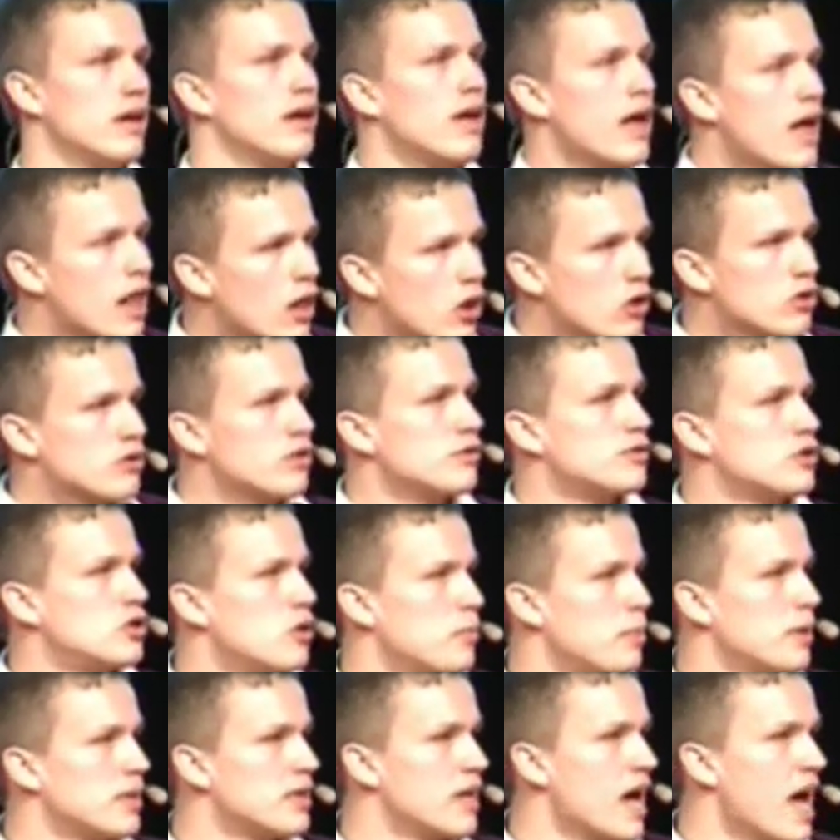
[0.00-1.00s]
A lot of
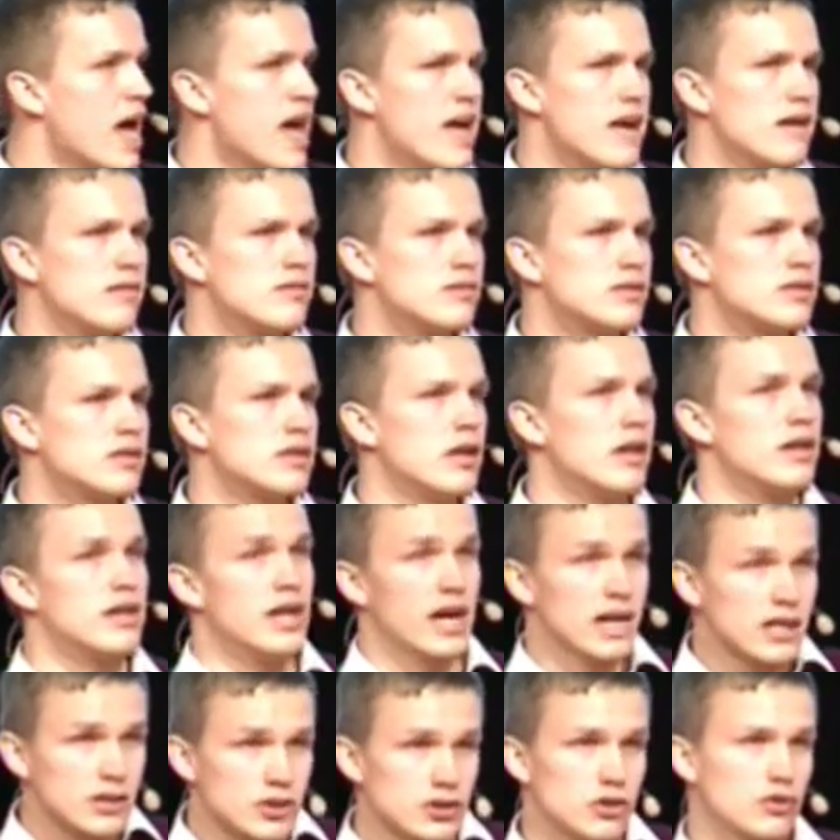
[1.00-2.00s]
stupid games.
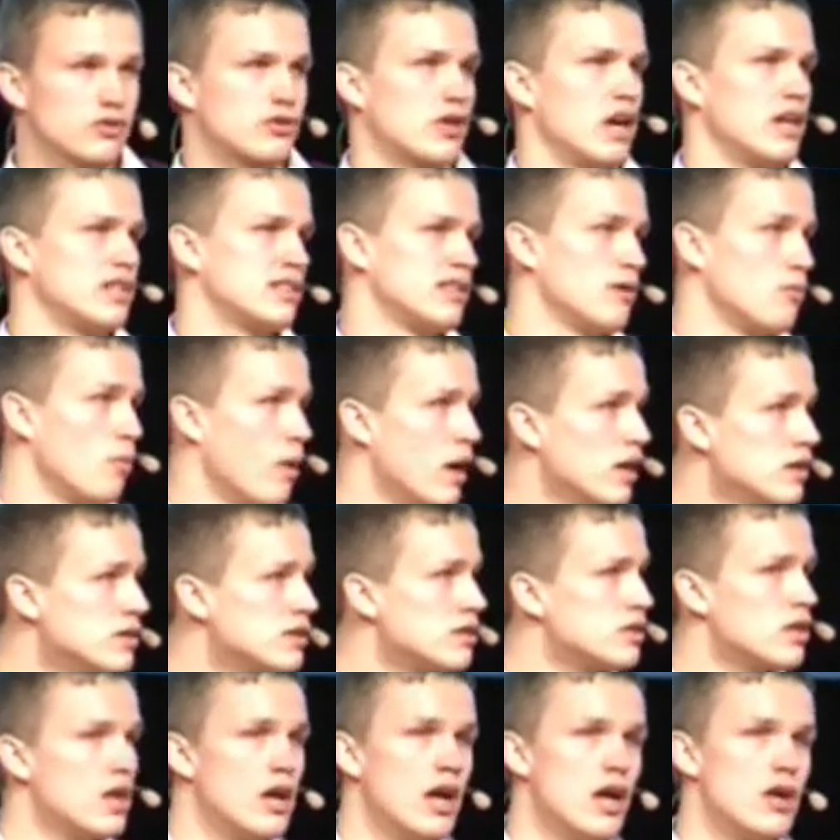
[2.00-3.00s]
Yes, you try them once,
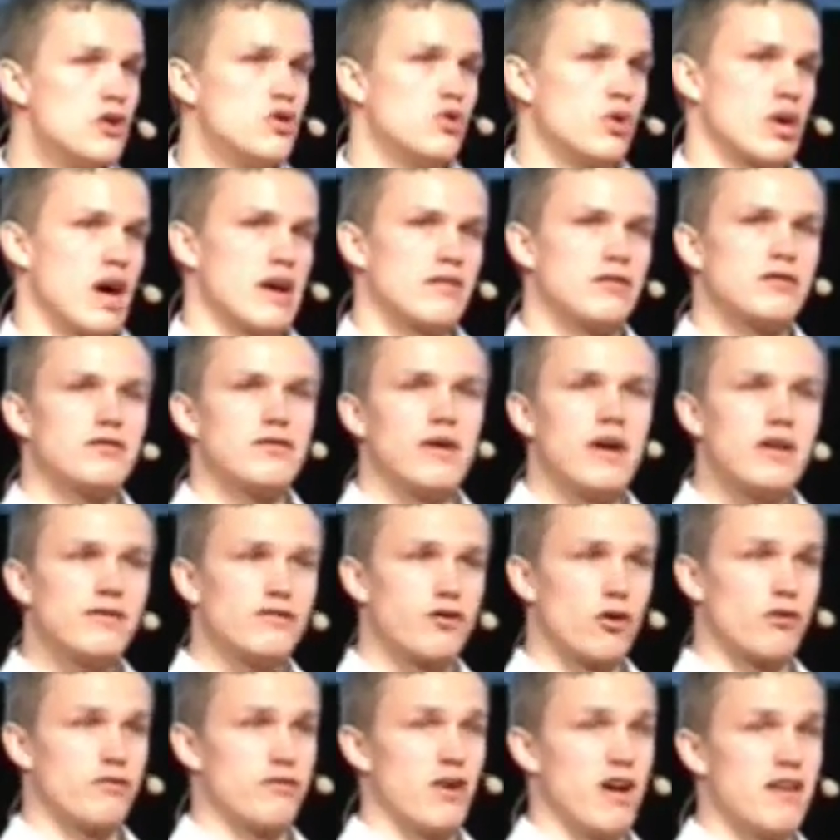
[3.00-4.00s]
you have fun
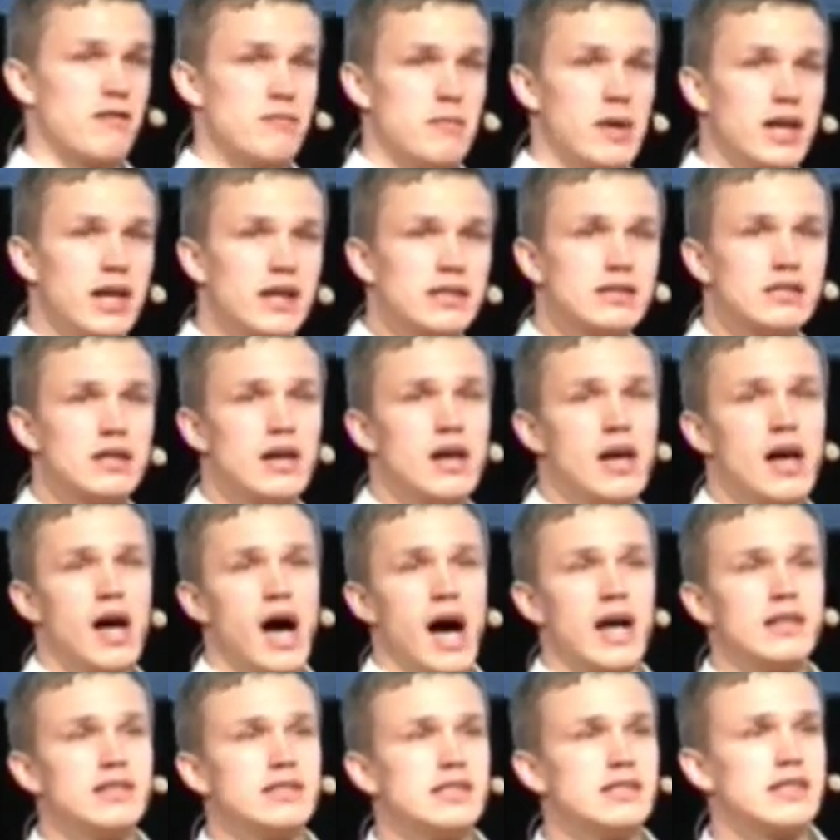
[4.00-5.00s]
for 5 minutes,
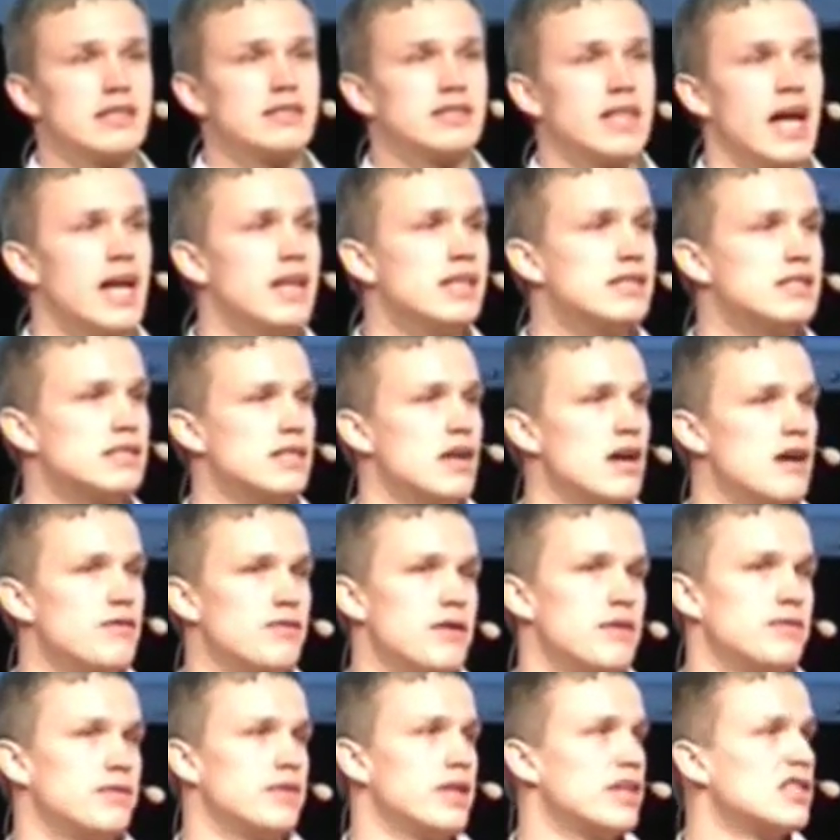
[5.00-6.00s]
and in the 10th,
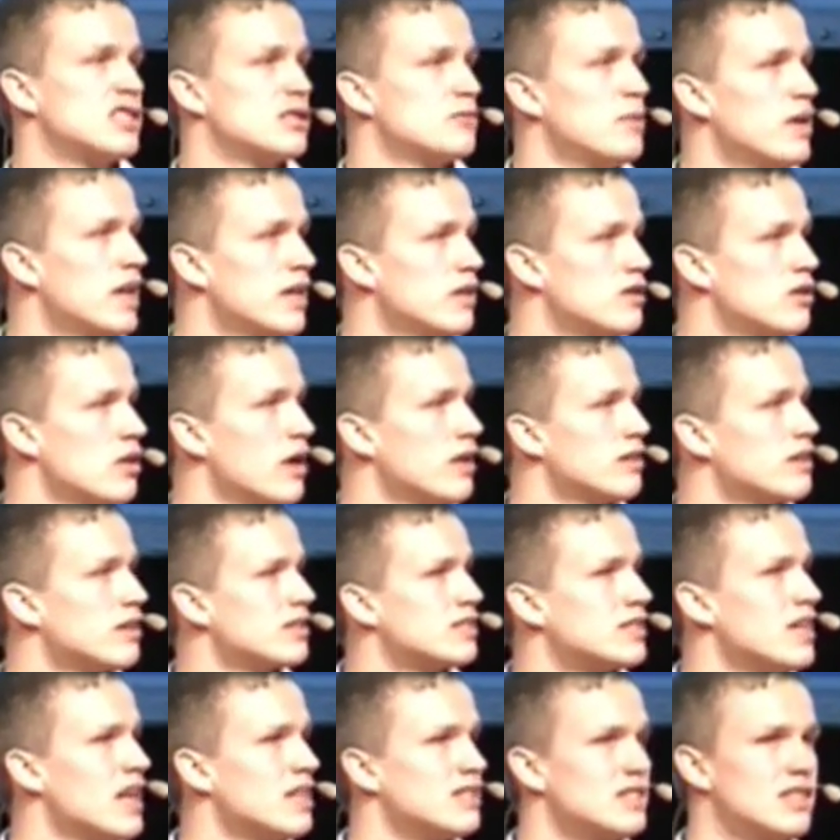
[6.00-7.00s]
15th minute, you
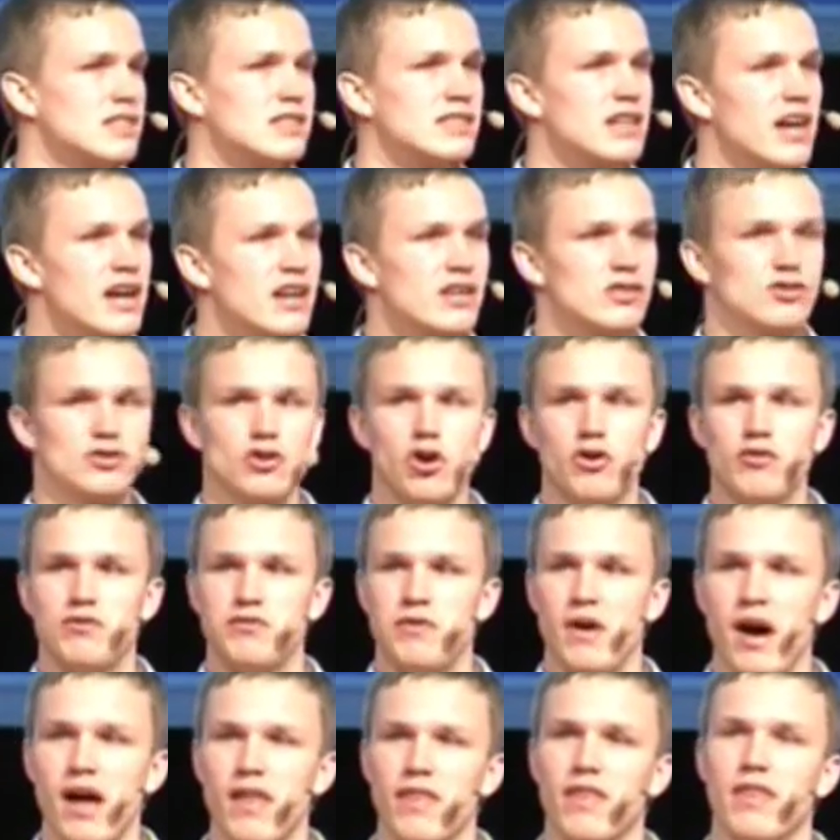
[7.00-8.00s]
understand that there is no
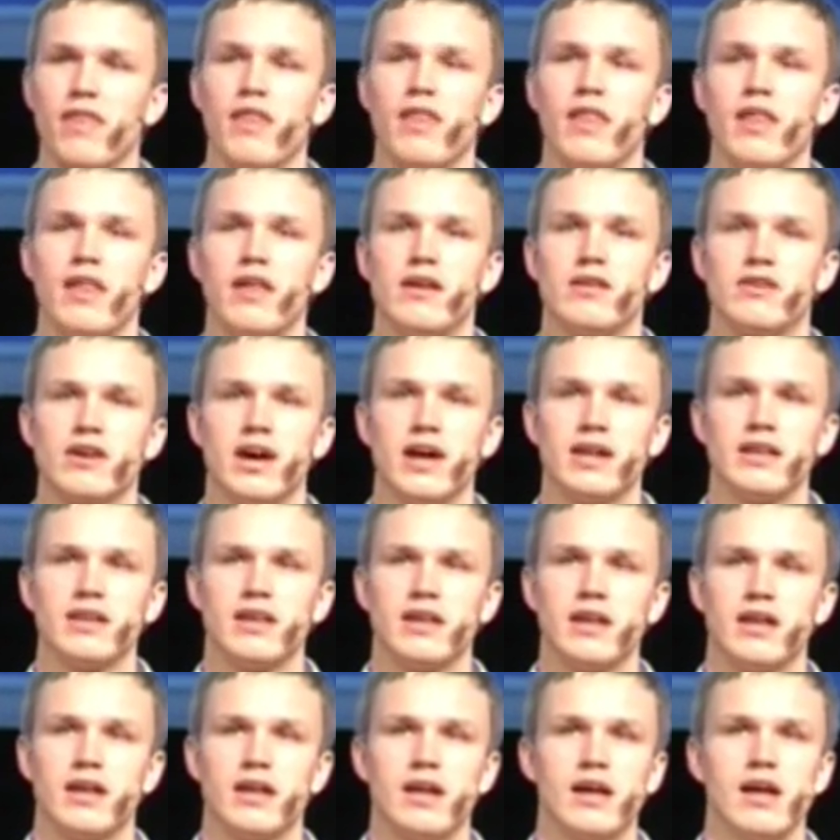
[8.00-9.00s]
fun, right?
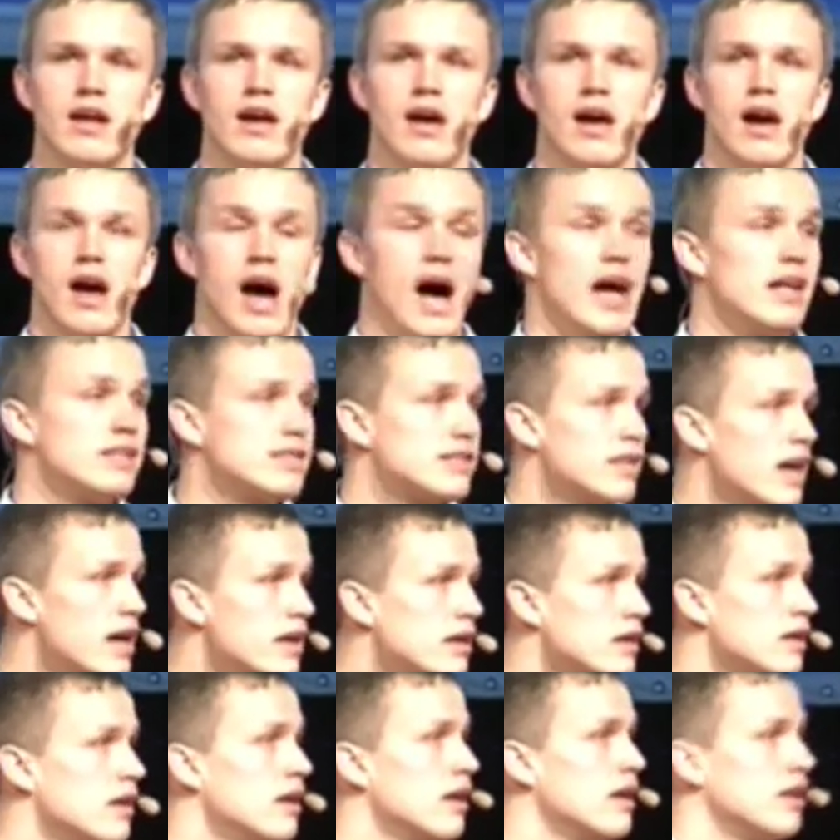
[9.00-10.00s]
And
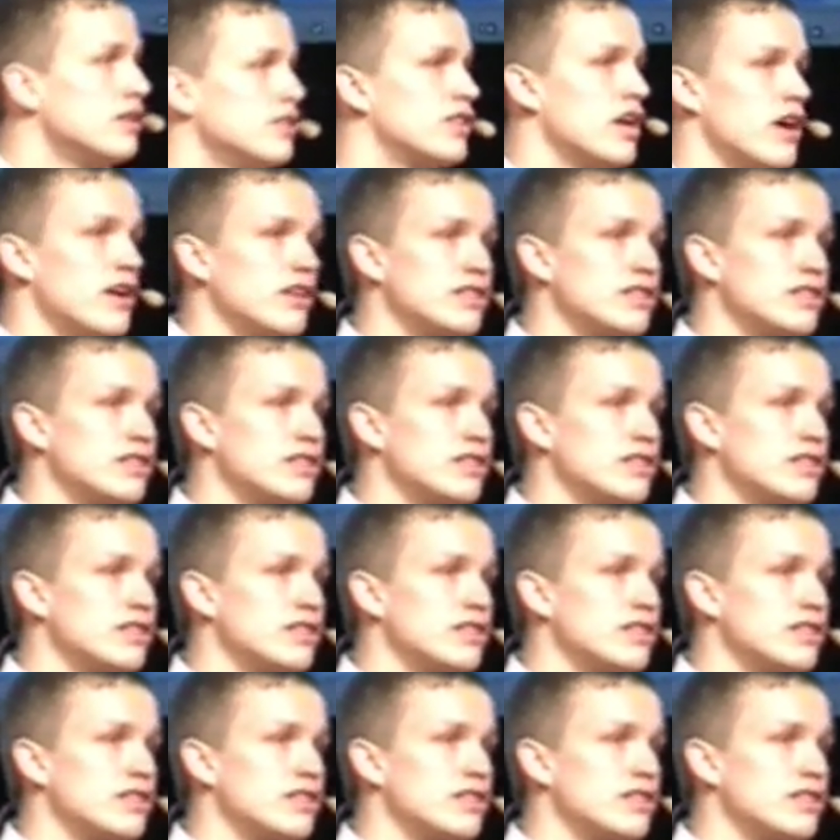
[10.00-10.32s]
then there